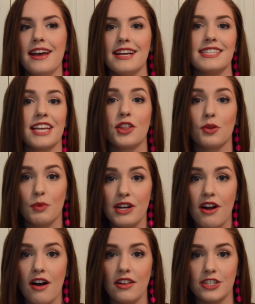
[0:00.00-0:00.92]
it's like
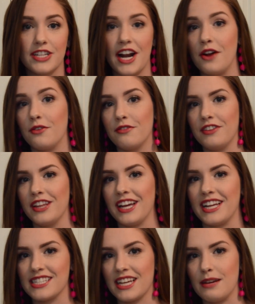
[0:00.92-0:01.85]
$3 and I don't feel
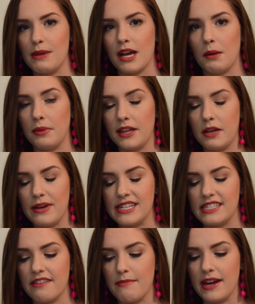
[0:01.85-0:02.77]
like it's gonna be a complete
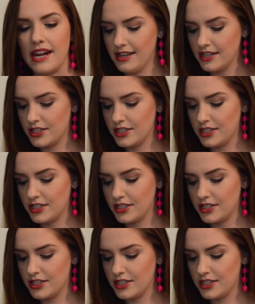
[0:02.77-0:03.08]
waste of money.